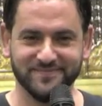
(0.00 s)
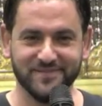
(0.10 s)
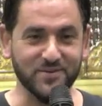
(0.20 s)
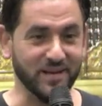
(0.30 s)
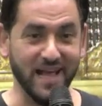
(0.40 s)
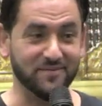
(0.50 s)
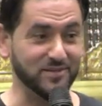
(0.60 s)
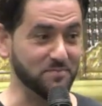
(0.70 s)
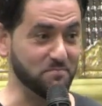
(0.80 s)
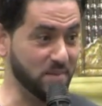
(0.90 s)
You can have as
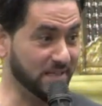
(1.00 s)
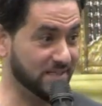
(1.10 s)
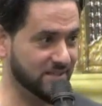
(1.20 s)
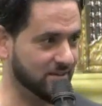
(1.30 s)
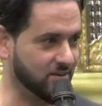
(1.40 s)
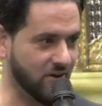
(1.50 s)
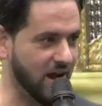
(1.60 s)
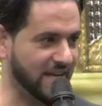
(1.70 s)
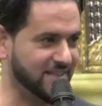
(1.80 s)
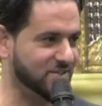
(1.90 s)
much
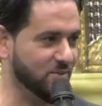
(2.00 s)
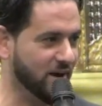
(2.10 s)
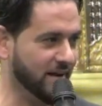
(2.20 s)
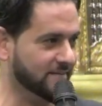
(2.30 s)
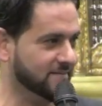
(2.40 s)
crack as you want.